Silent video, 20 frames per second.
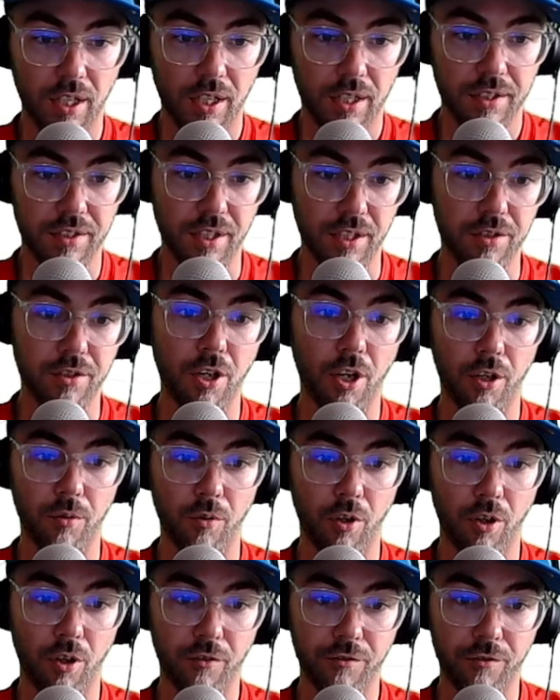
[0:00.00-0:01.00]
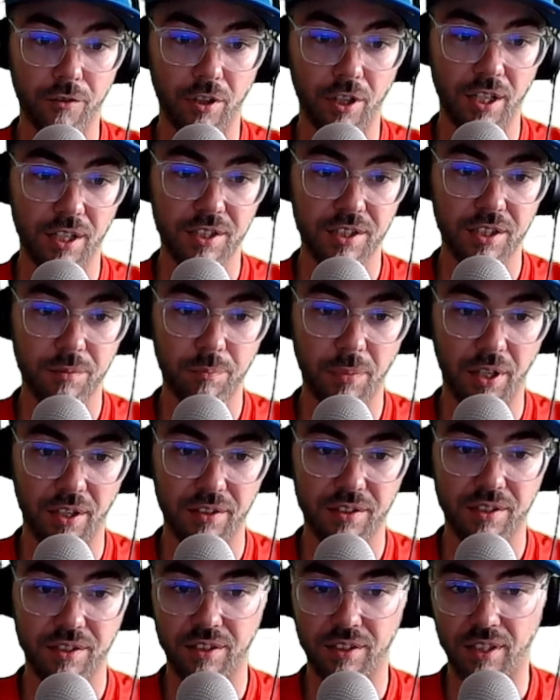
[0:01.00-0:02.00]
did go wrong for us.
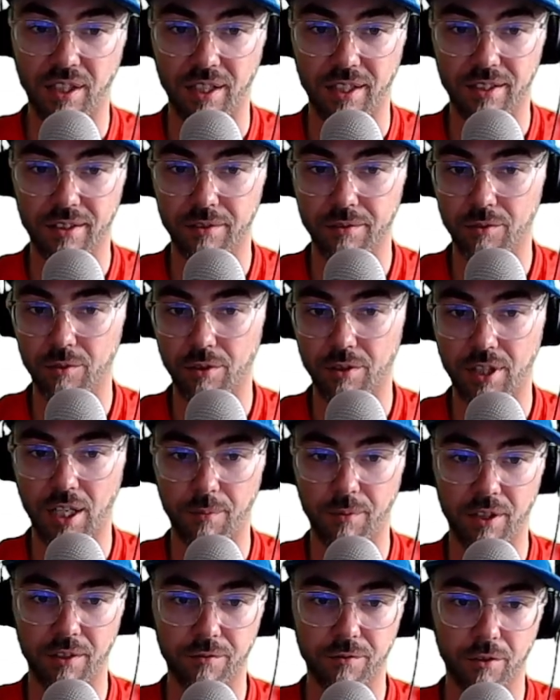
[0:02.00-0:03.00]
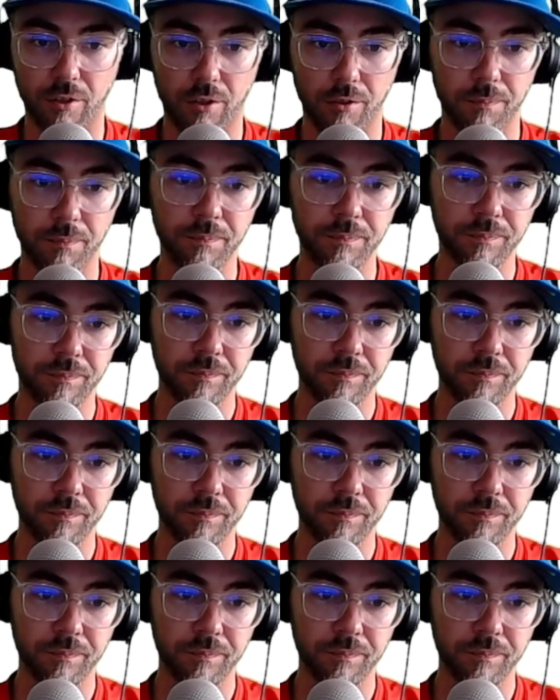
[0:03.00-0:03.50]
But yeah, look, coming from